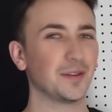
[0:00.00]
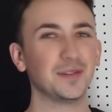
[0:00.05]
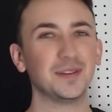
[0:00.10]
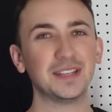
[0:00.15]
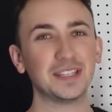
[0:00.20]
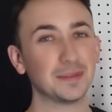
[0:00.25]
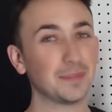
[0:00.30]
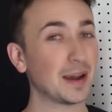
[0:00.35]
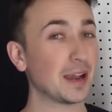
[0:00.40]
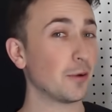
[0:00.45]
you
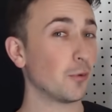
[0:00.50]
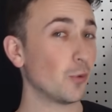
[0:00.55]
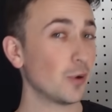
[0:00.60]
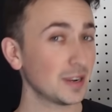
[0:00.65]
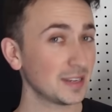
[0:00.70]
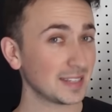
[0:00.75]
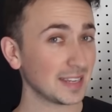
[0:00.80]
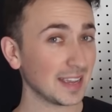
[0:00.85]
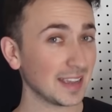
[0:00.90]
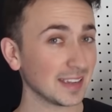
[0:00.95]
need to buy
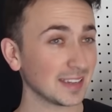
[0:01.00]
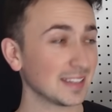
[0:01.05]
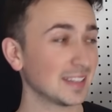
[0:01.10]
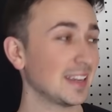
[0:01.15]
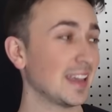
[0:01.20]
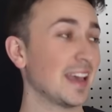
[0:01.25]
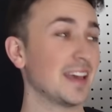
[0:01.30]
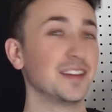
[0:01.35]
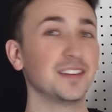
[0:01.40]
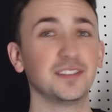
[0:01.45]
one
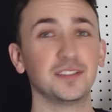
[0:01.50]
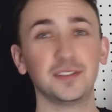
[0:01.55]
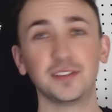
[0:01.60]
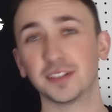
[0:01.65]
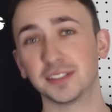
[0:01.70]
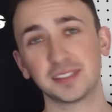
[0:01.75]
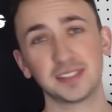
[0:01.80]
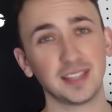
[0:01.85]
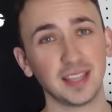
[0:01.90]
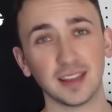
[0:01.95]
tank and
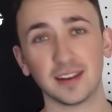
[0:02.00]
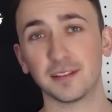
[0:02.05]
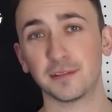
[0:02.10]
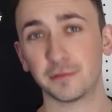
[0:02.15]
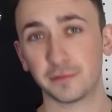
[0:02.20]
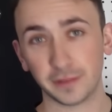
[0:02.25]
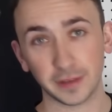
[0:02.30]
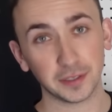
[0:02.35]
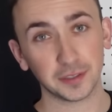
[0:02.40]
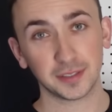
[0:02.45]
just get
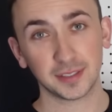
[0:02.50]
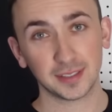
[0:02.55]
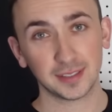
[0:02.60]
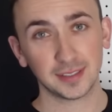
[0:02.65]
it filled.